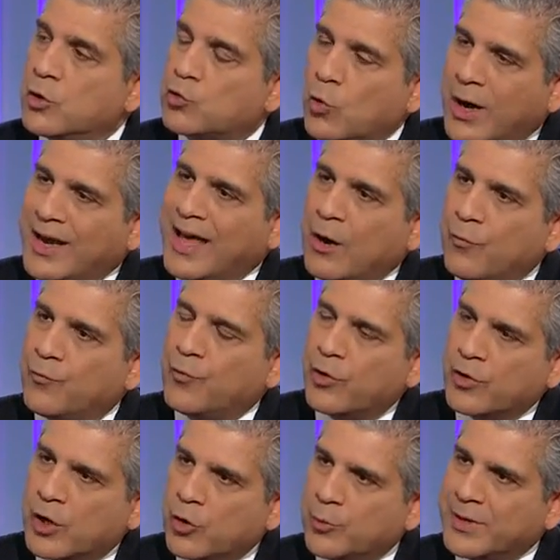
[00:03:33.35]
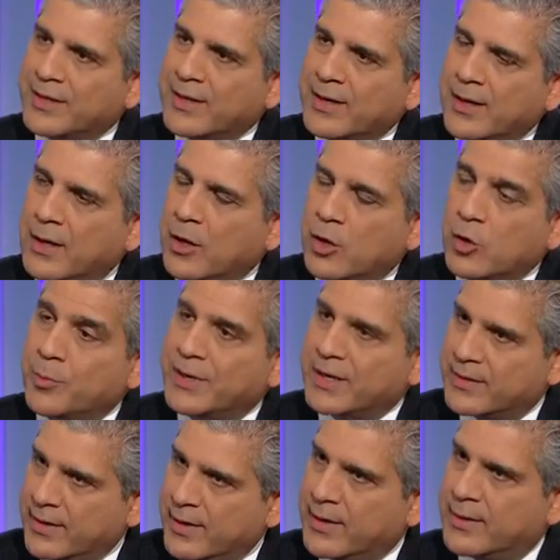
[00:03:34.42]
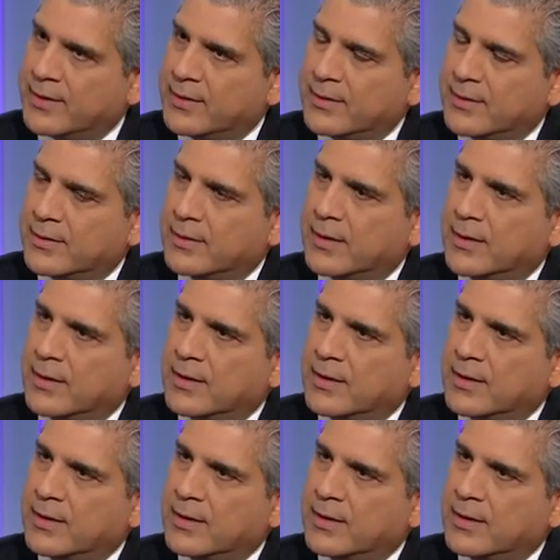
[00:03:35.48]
to allow for humanitarian